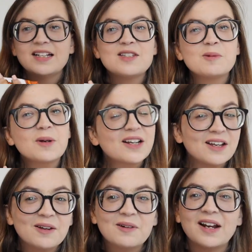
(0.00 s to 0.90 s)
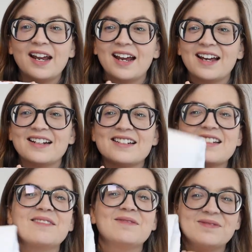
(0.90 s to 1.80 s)
It's super cute,
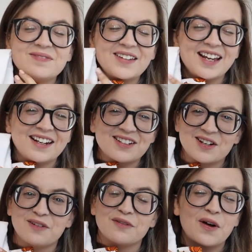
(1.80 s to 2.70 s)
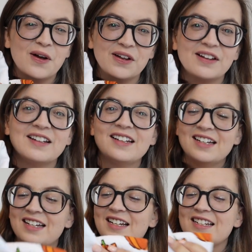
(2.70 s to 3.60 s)
and it is our fall
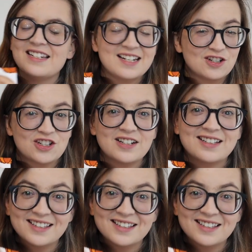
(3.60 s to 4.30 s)
dish